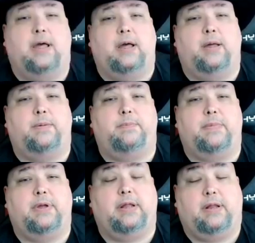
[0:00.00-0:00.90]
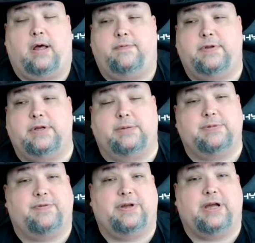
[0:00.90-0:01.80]
um,
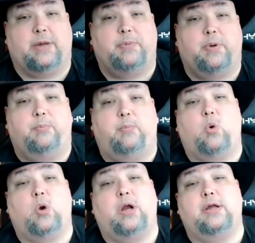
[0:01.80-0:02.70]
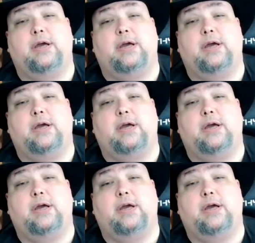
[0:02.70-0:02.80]
oftentimes I find out I put more